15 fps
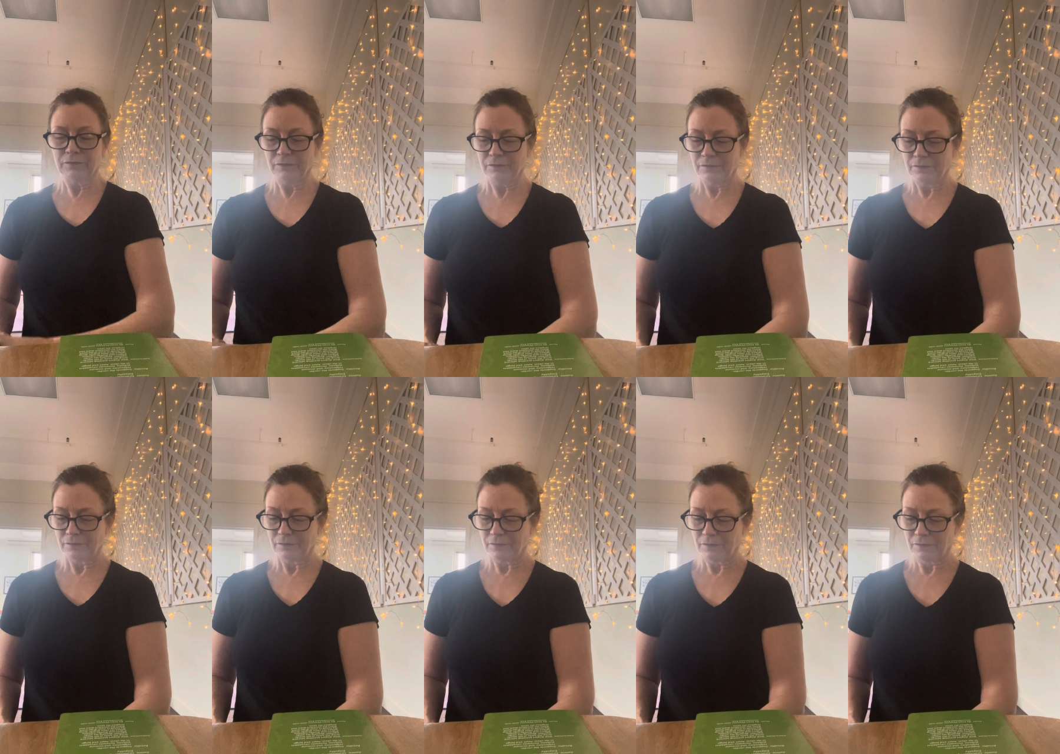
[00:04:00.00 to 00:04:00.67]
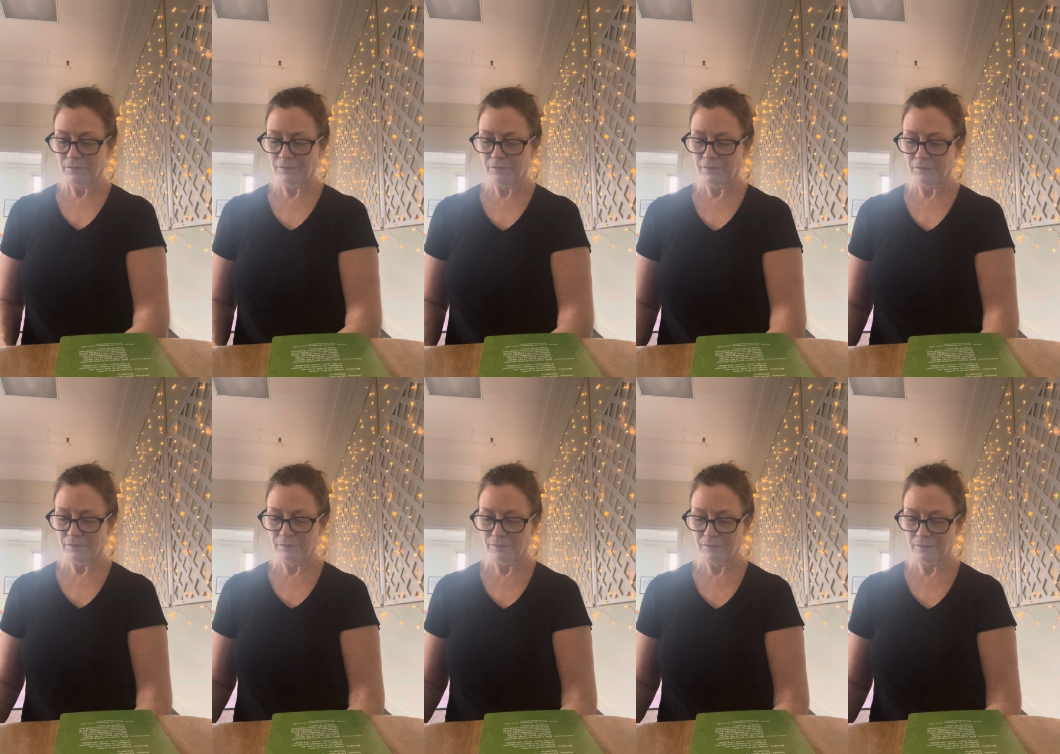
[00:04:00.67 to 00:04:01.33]

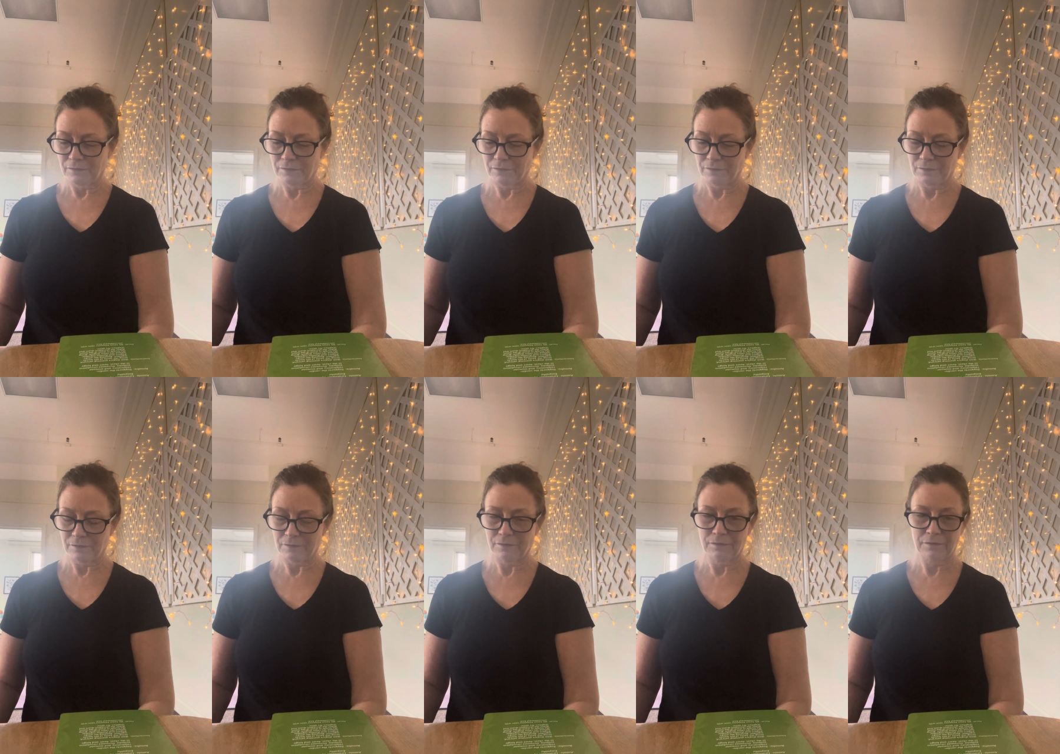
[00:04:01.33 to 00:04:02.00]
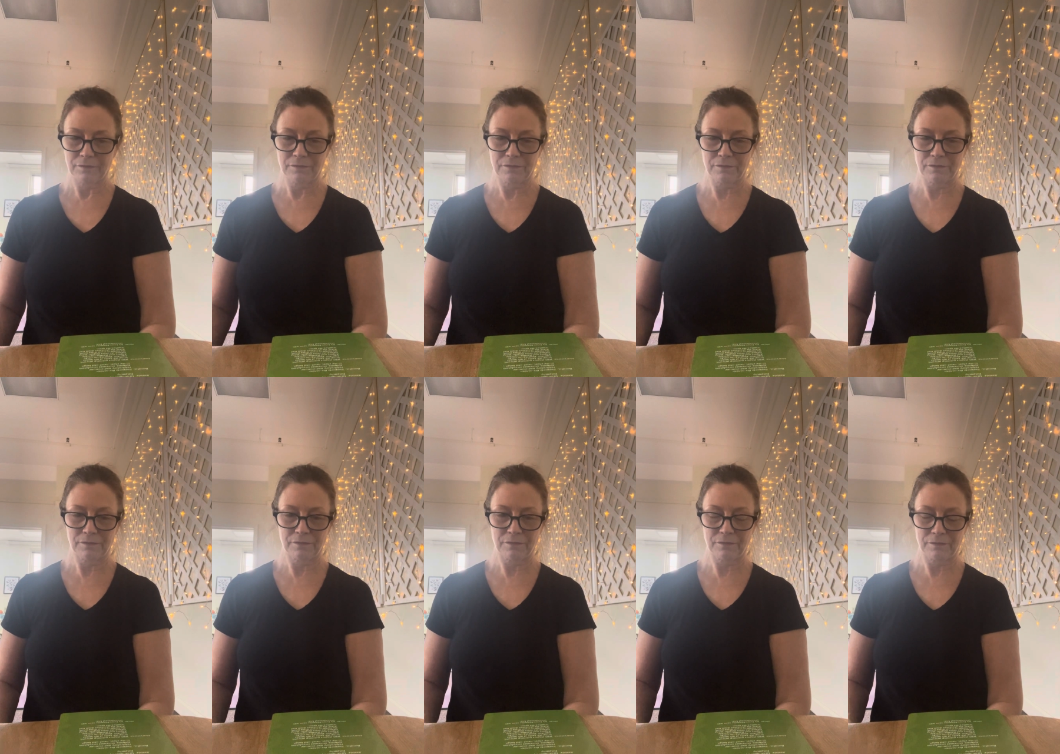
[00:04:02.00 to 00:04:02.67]

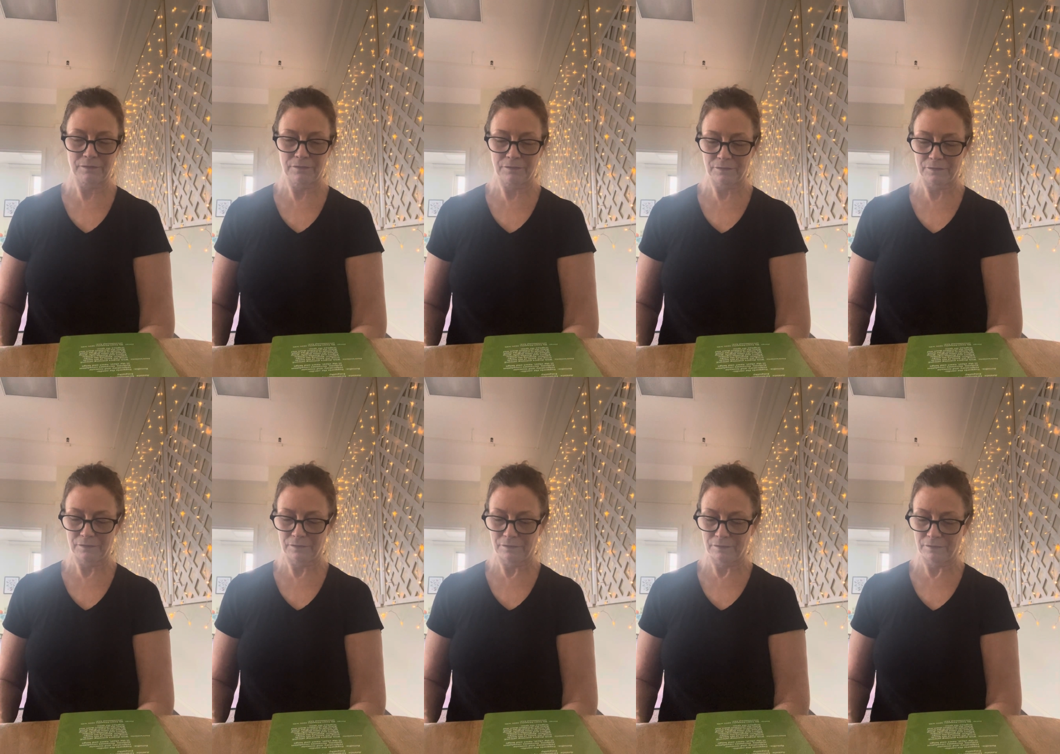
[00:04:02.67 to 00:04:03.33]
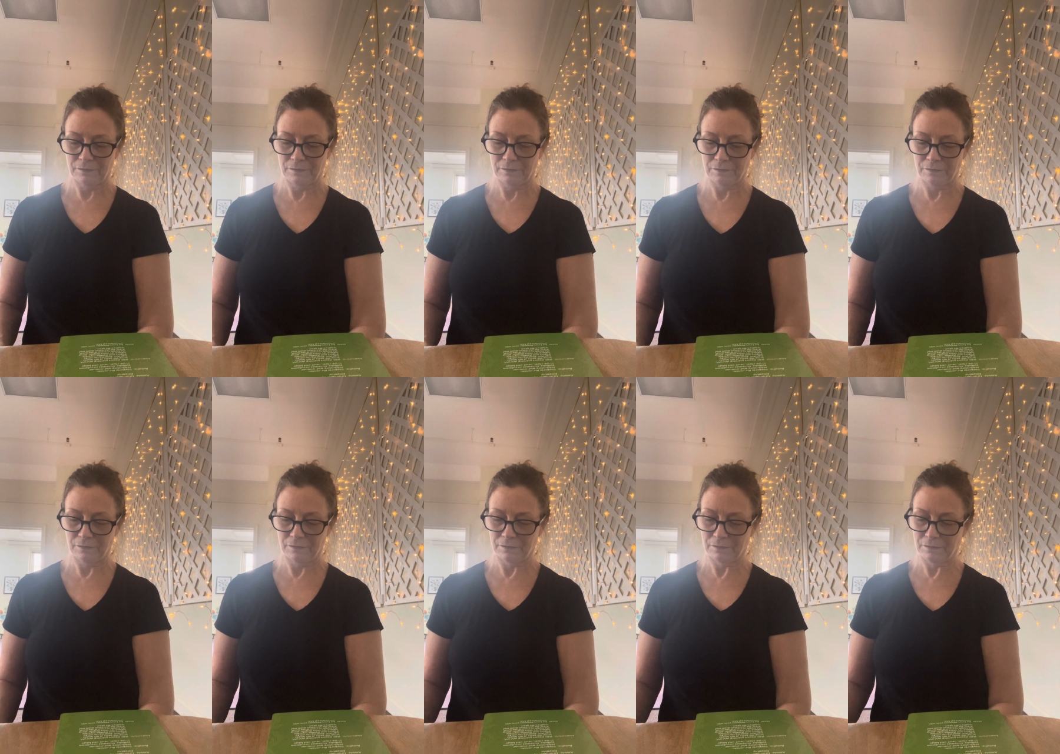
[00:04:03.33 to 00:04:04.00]

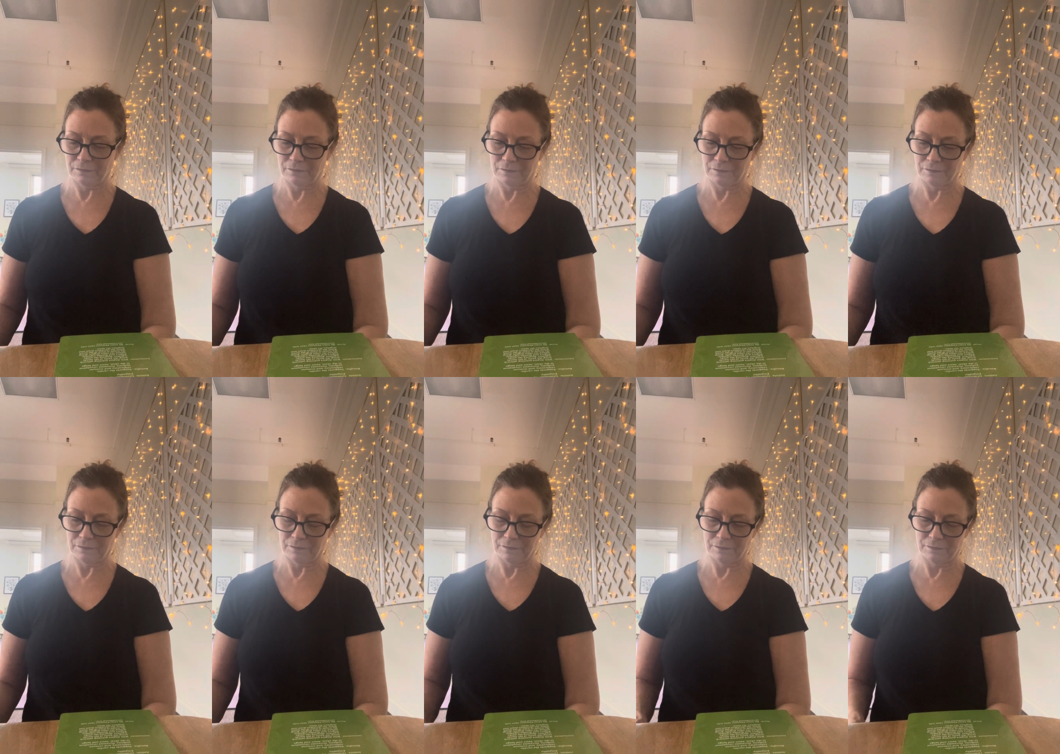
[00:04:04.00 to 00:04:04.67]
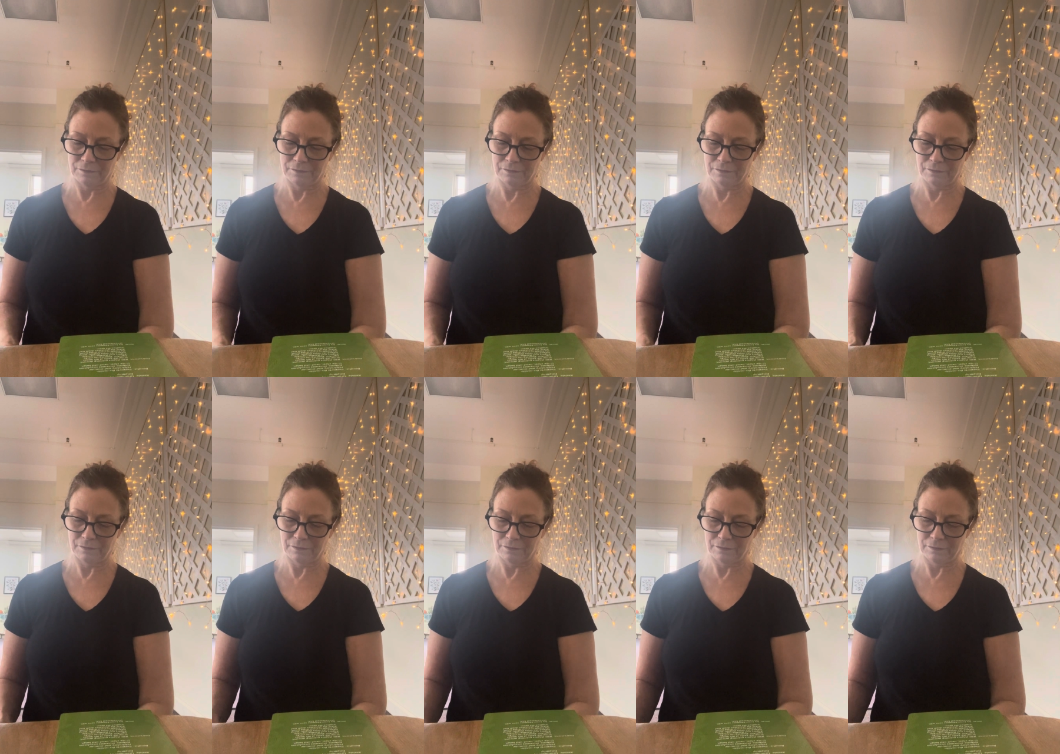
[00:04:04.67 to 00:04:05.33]

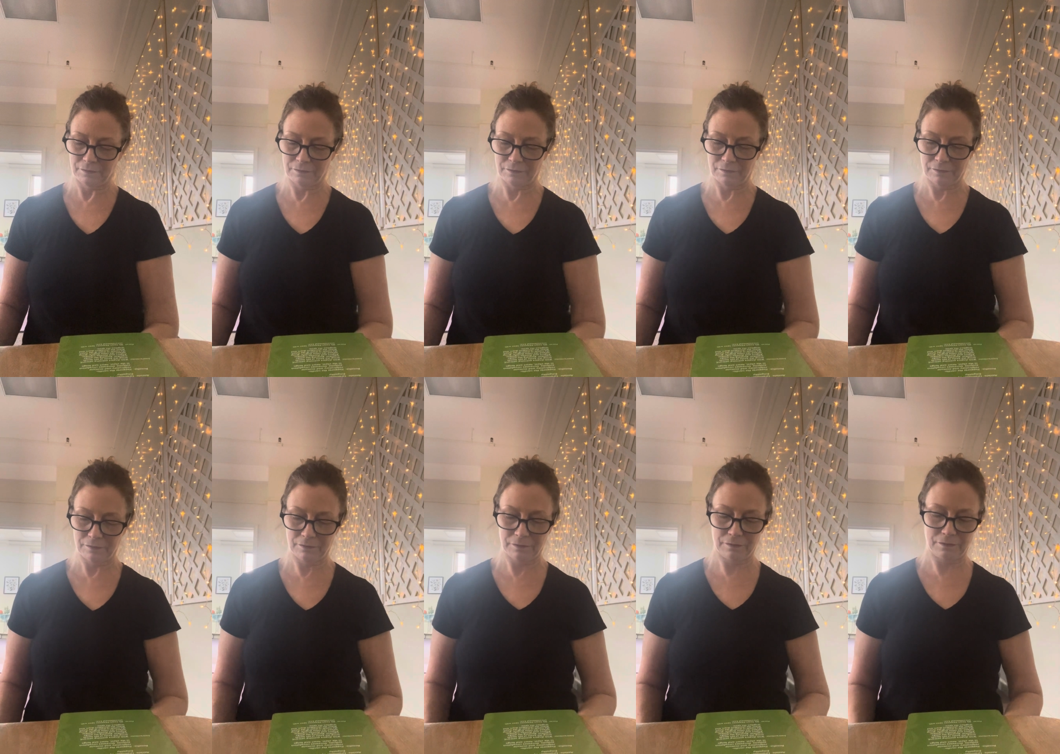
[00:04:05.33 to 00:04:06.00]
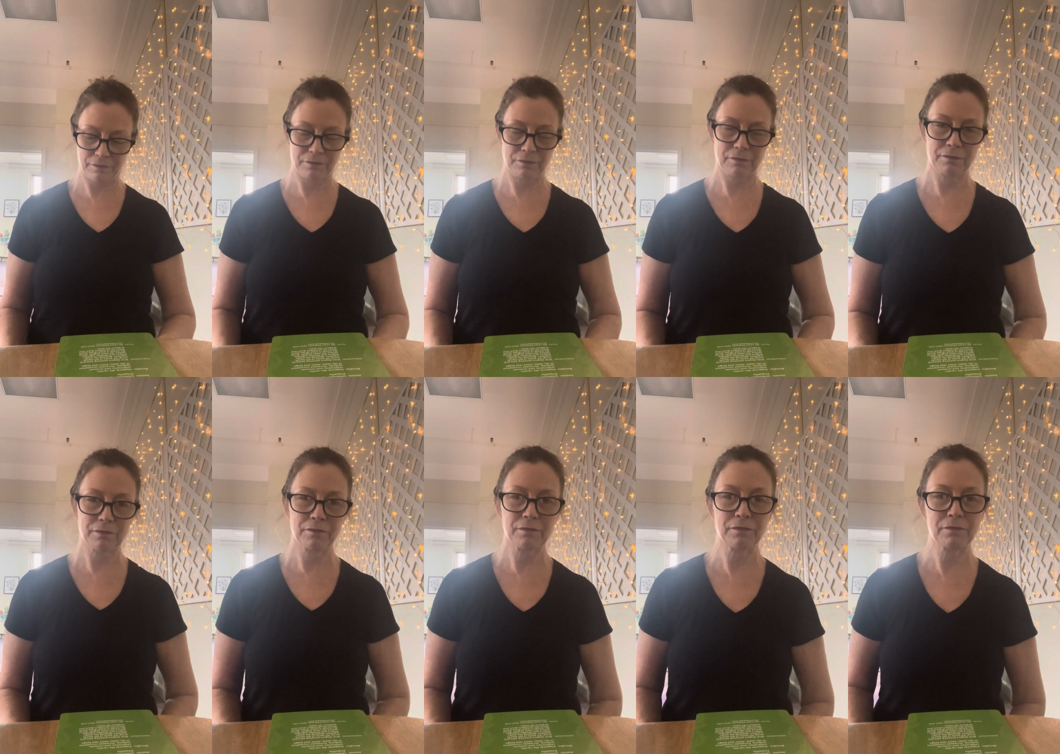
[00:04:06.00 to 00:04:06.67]

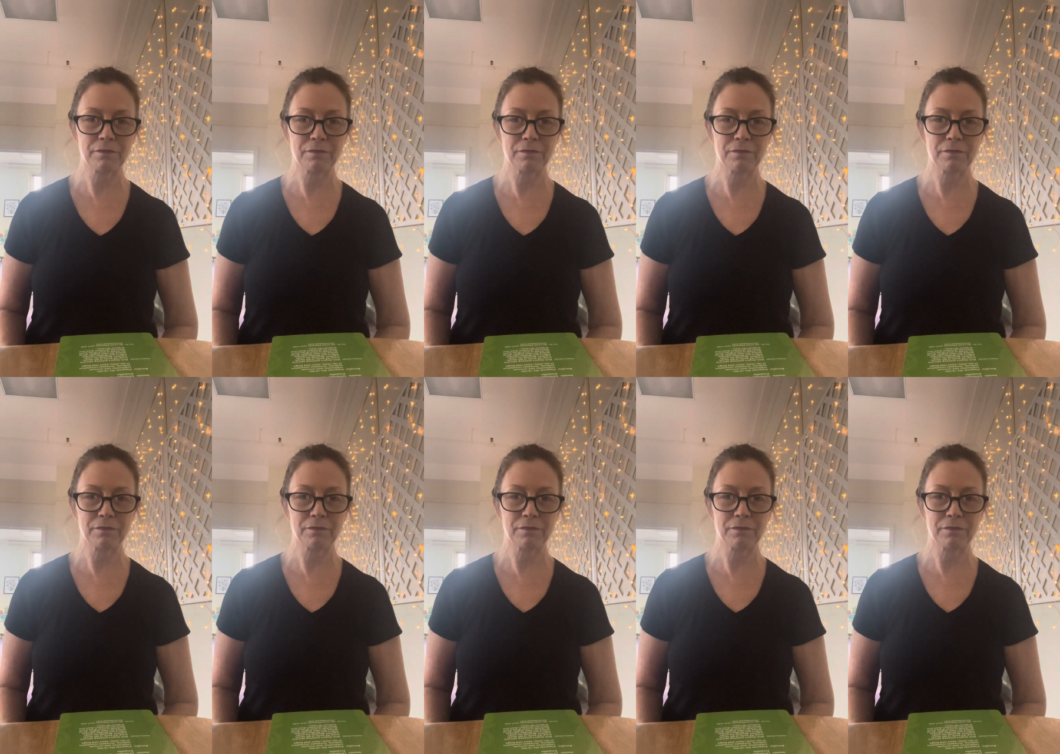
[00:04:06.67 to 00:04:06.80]
(silence)